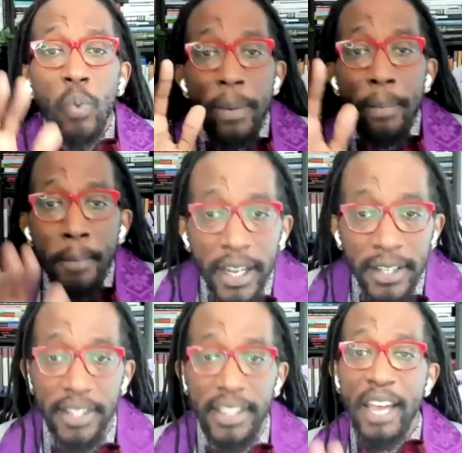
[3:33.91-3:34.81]
we
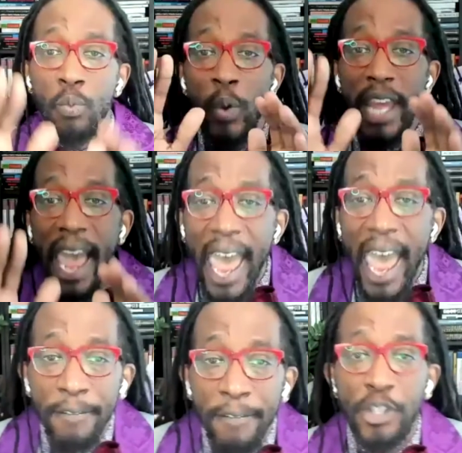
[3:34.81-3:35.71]
must then, we
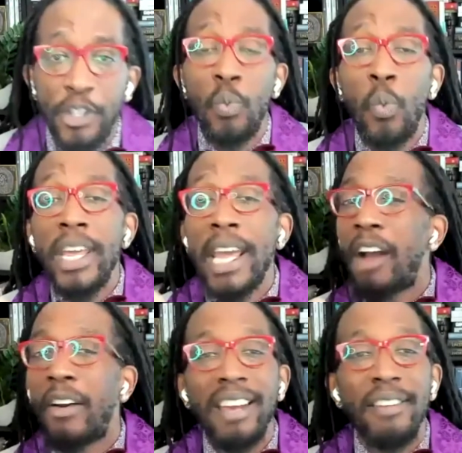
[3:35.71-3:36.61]
have to, we
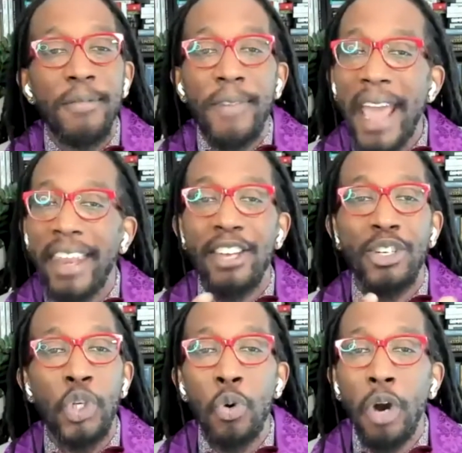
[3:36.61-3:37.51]
are
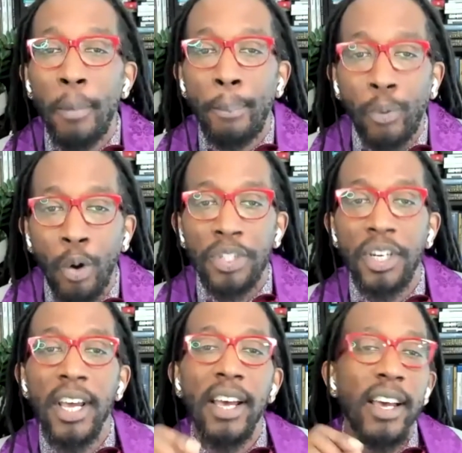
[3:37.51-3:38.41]
invited to
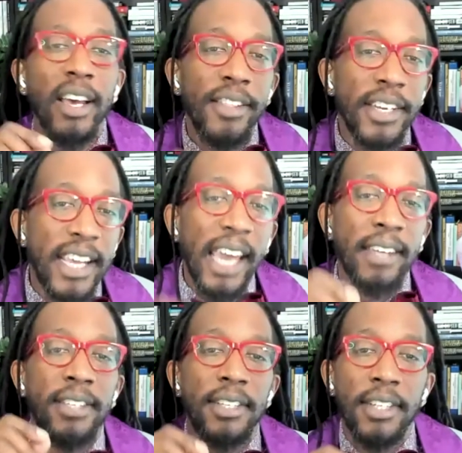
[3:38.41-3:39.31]
approach the
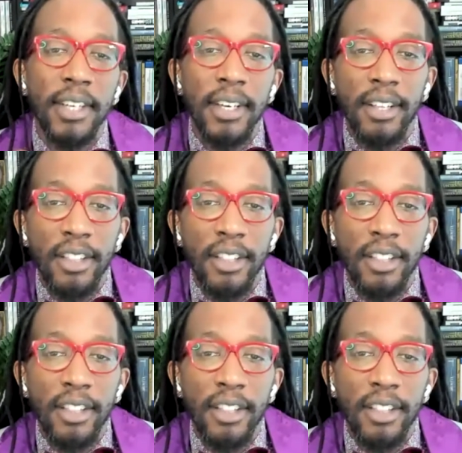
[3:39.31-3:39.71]
text,